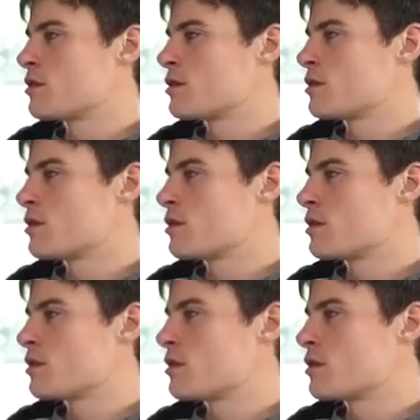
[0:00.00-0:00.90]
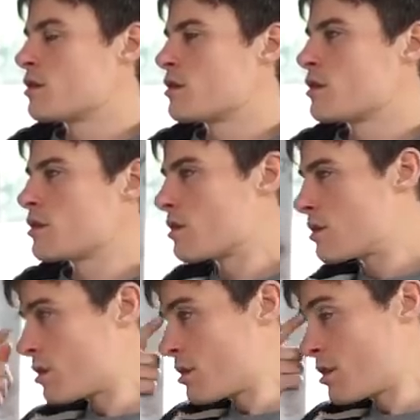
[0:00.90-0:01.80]

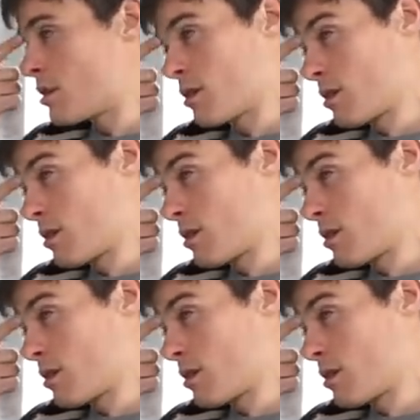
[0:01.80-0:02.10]
(silent)